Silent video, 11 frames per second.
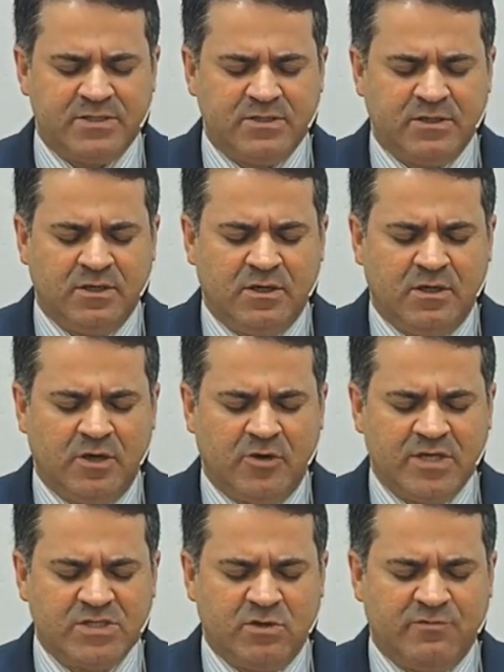Bring us in
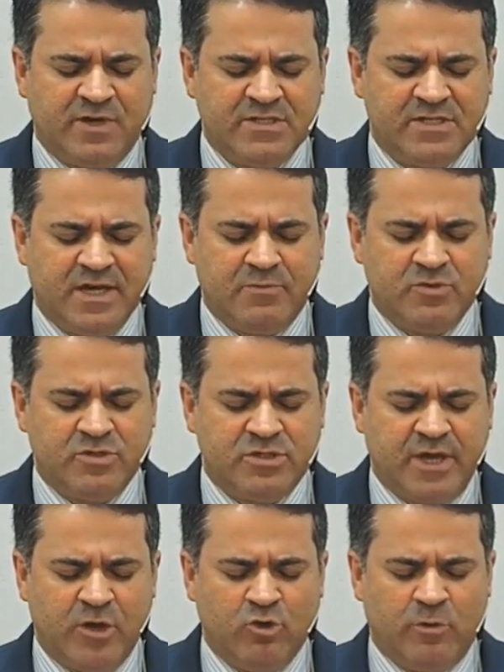peace. The
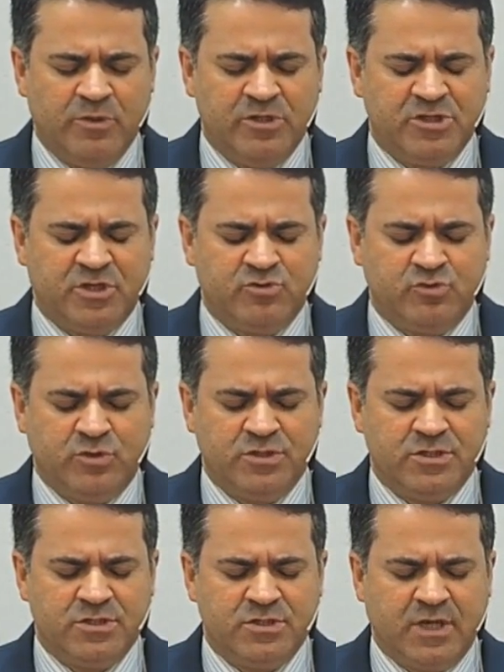prayer we get in the name of
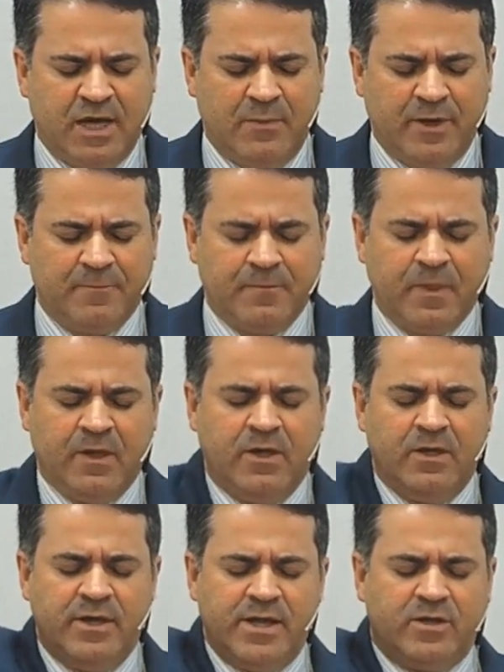
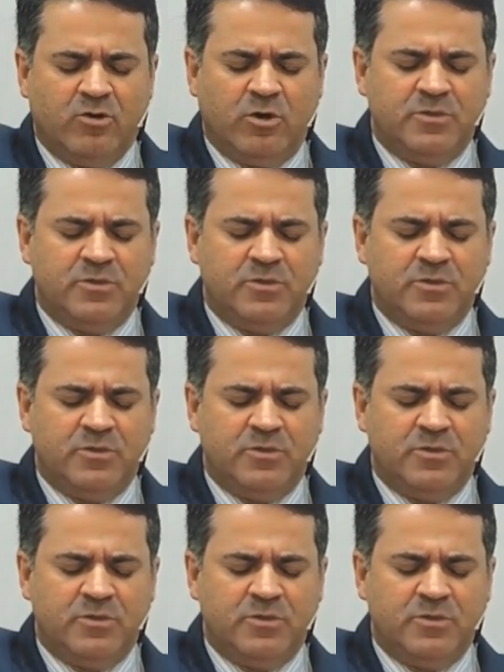Jesus.